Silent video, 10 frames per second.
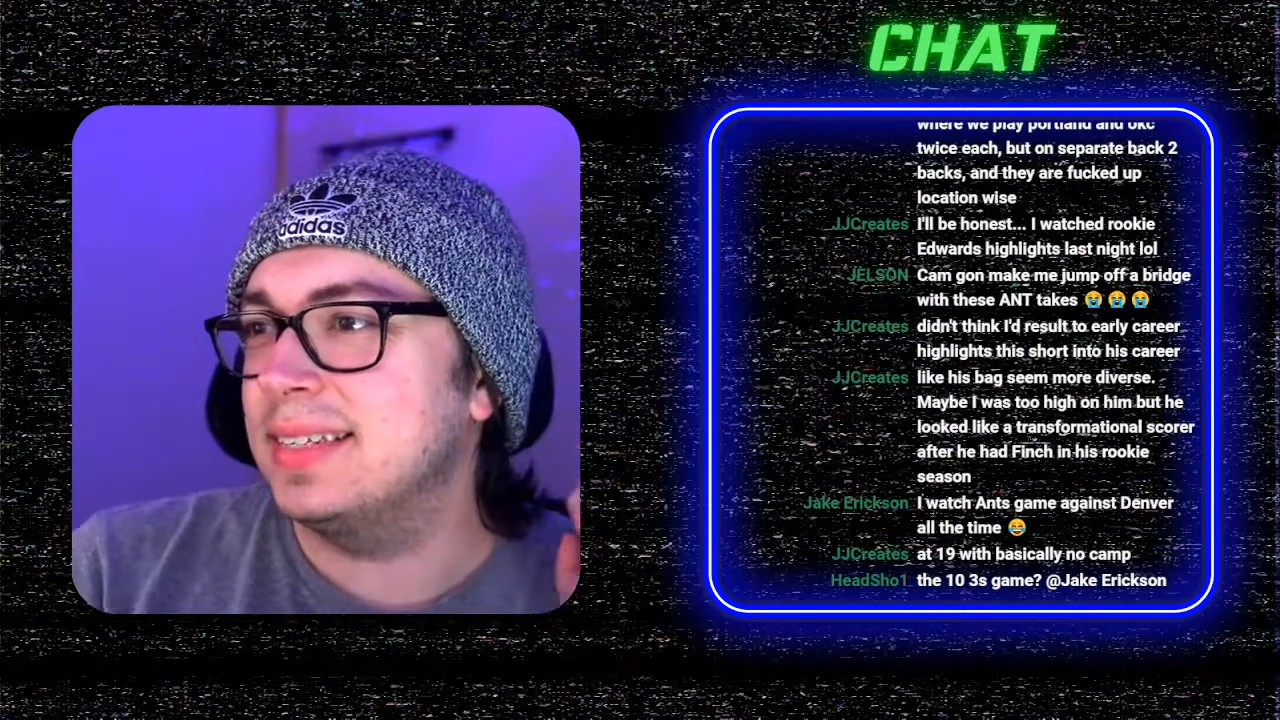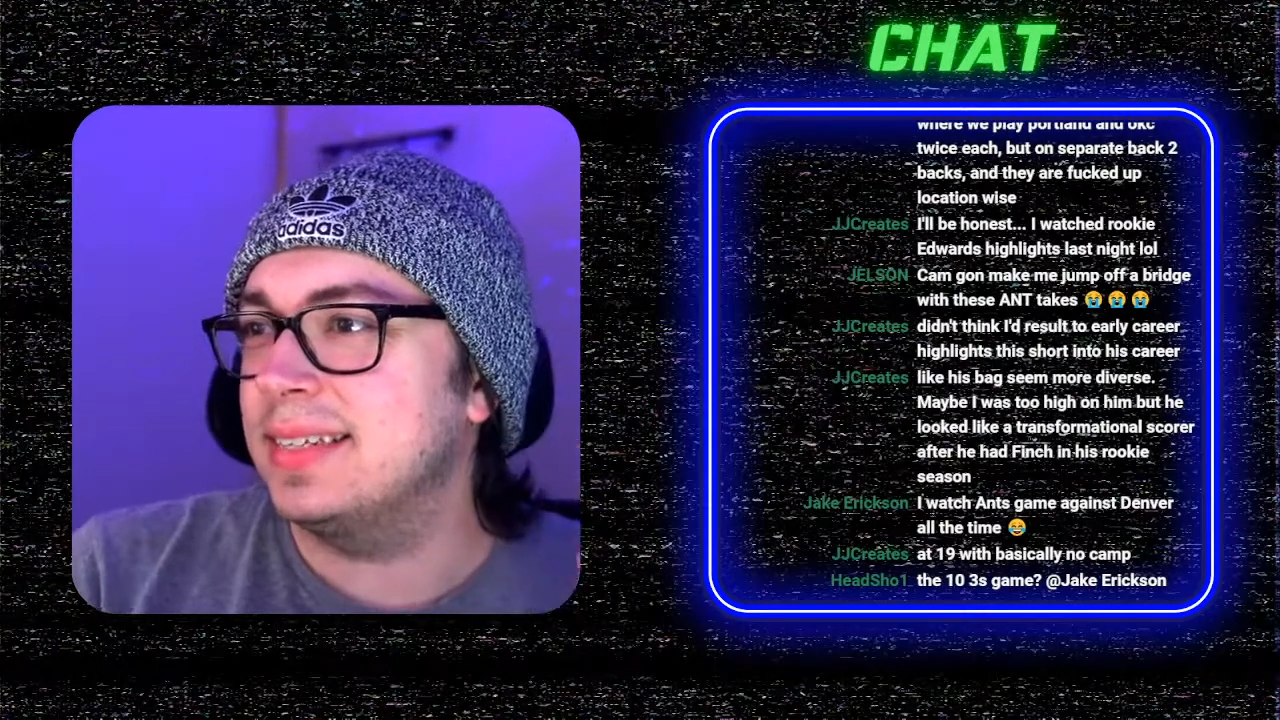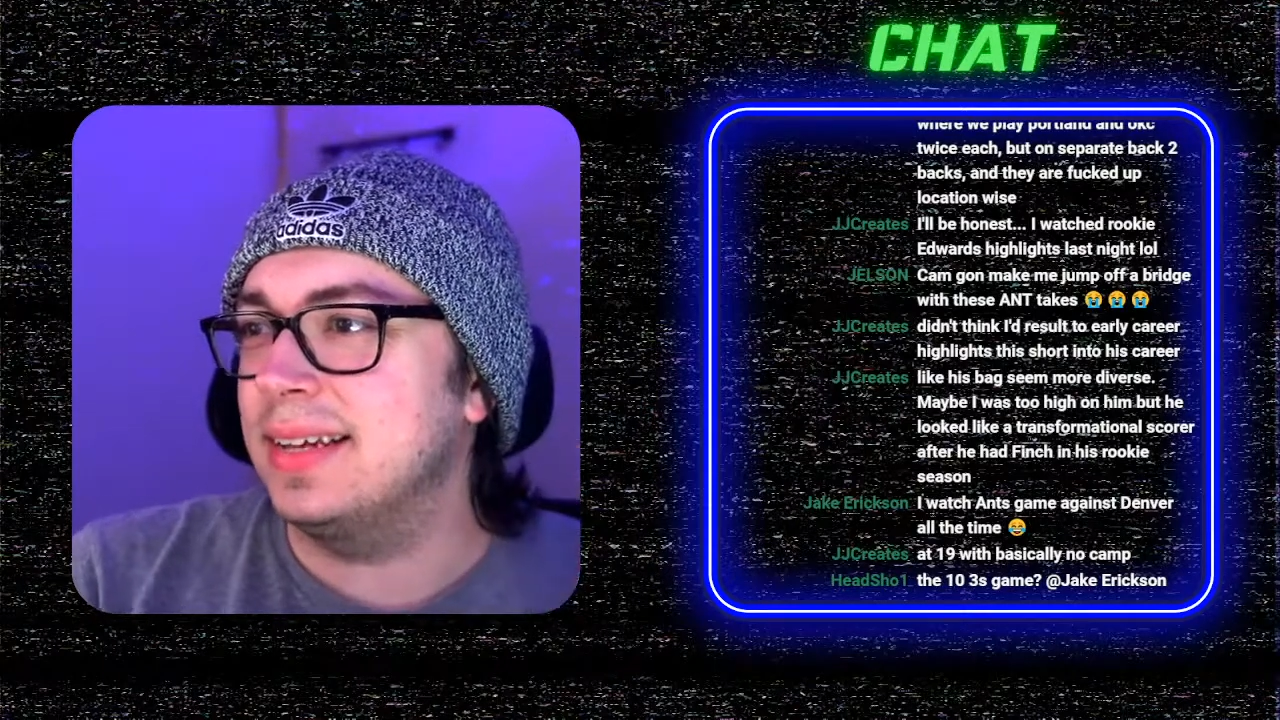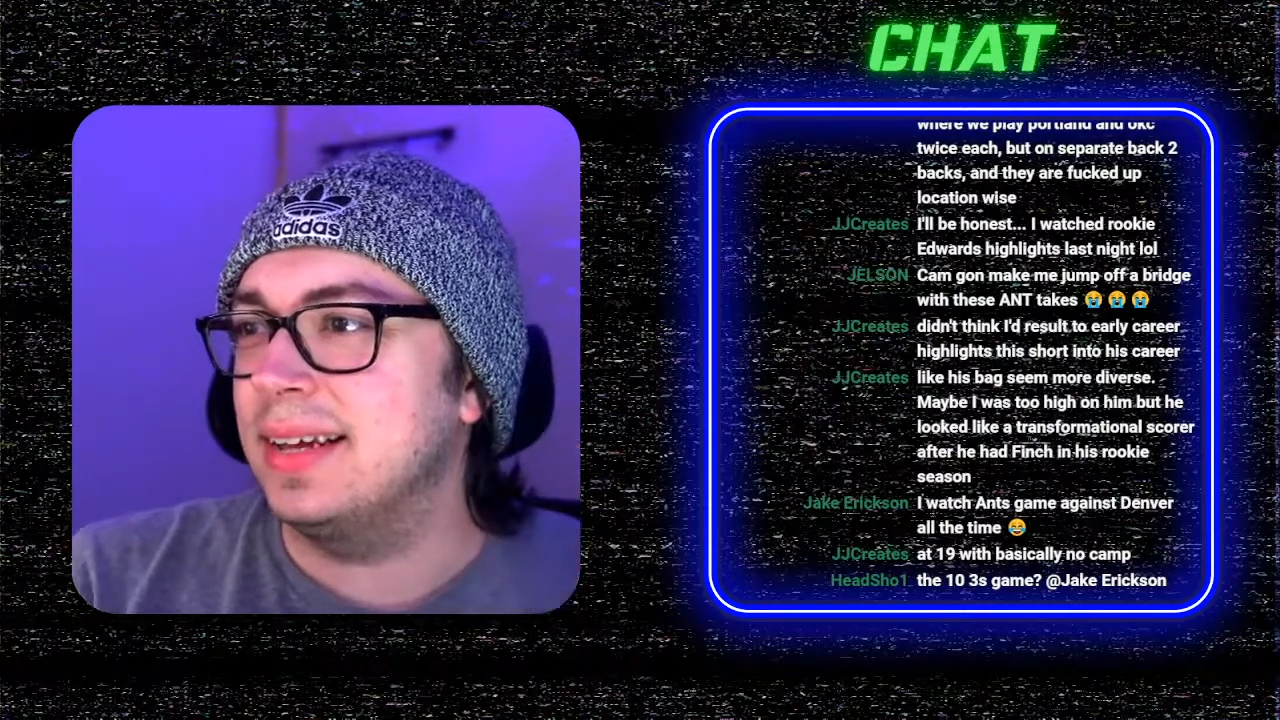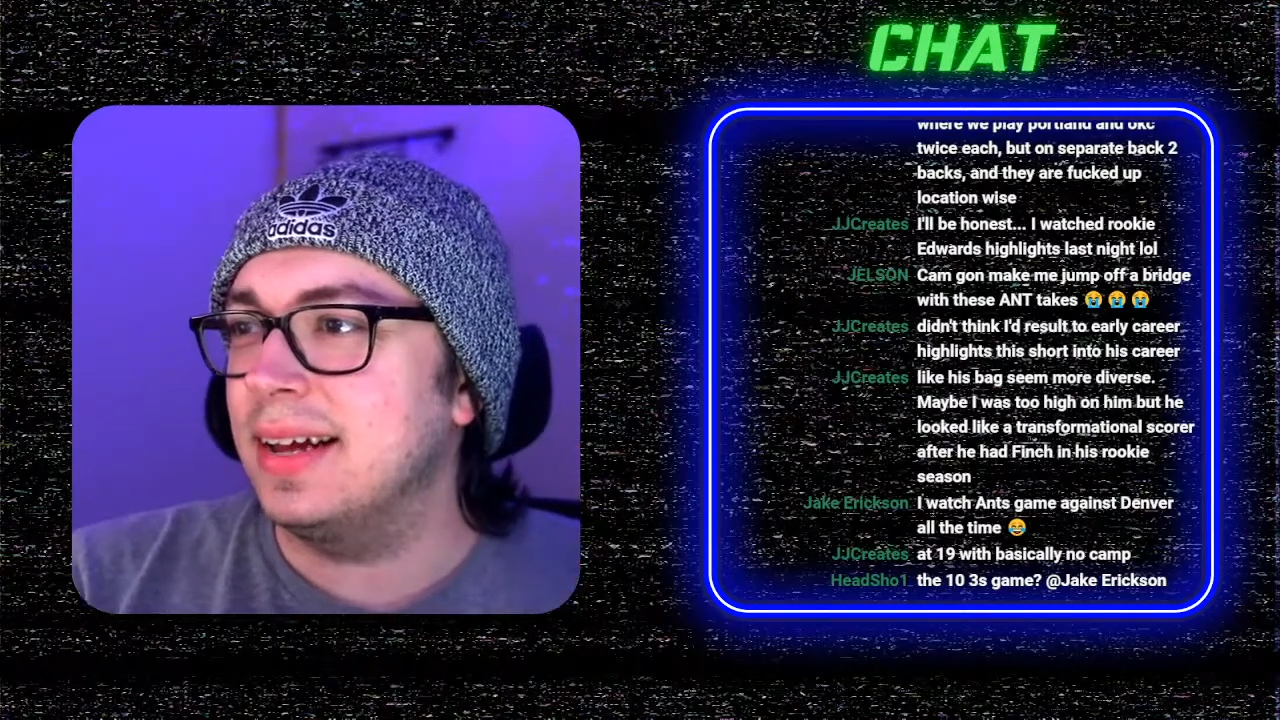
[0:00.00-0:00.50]

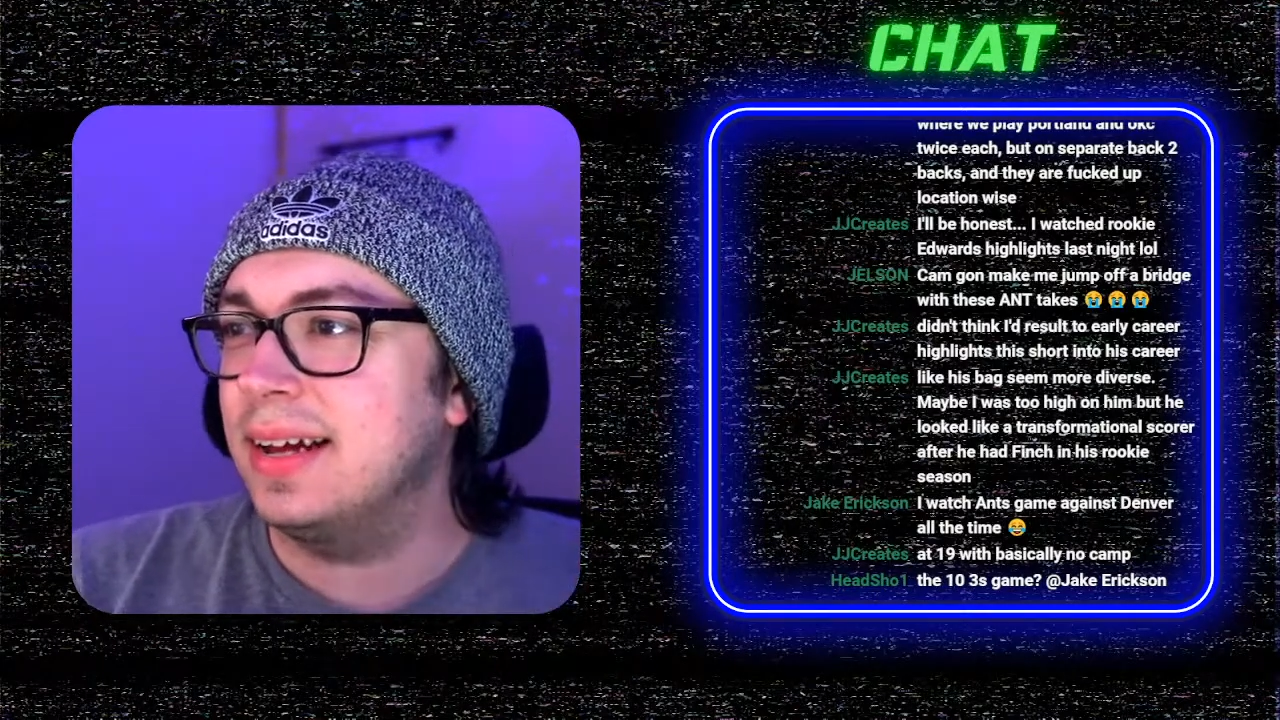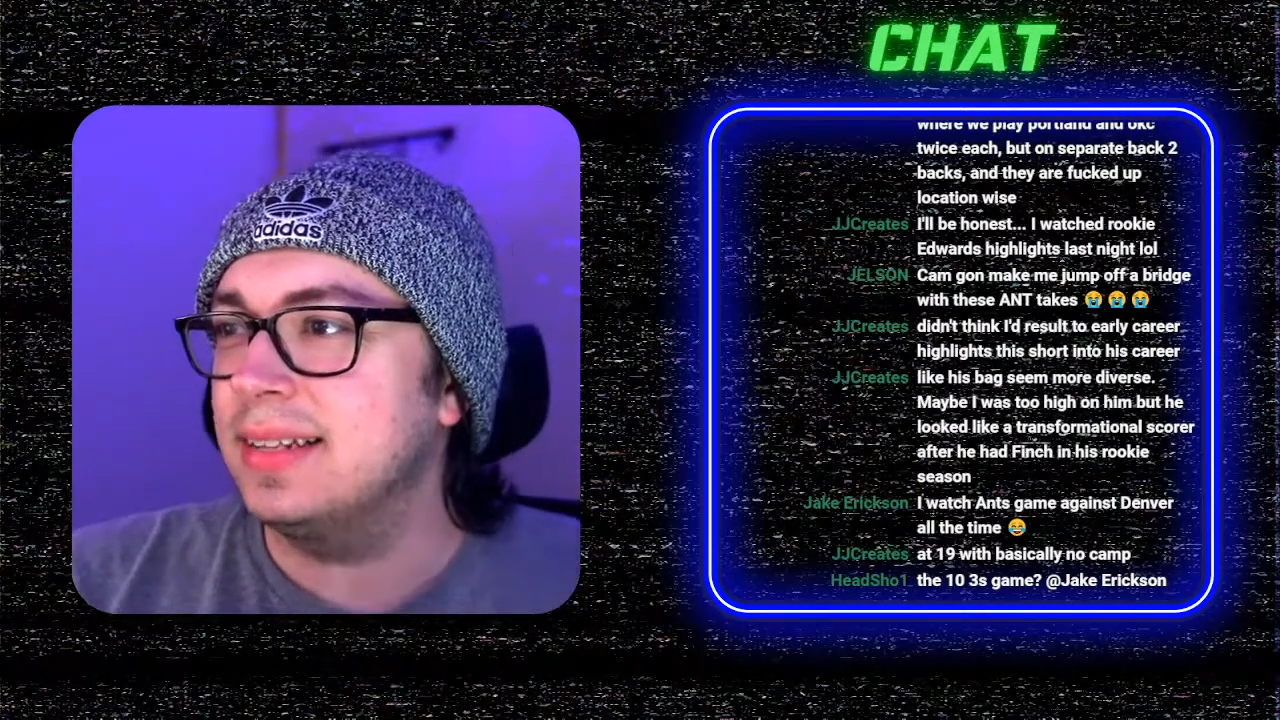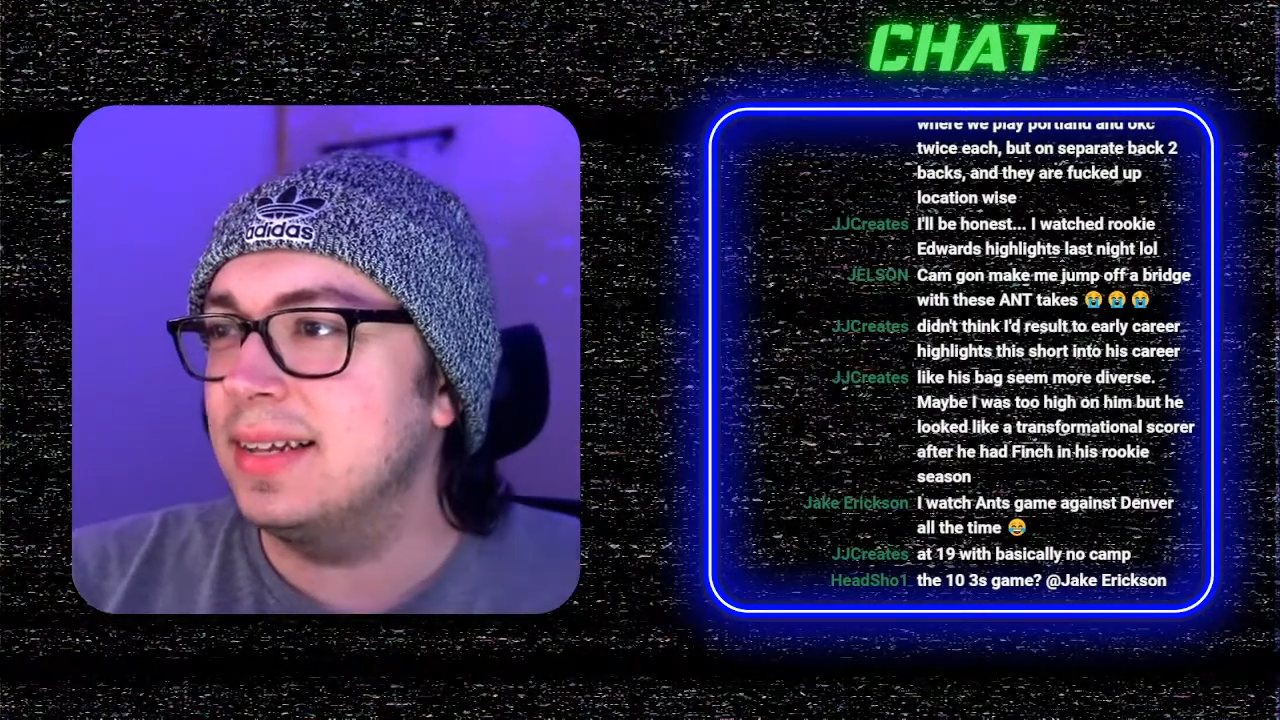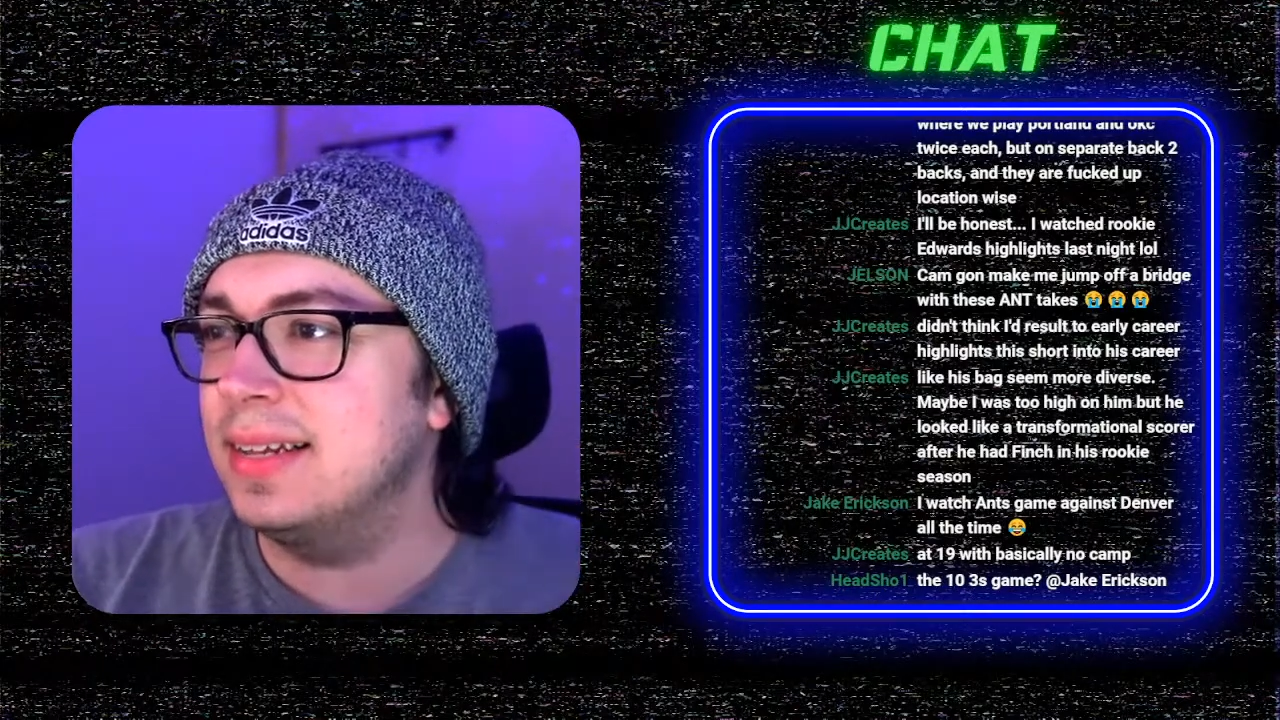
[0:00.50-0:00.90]
see. I'd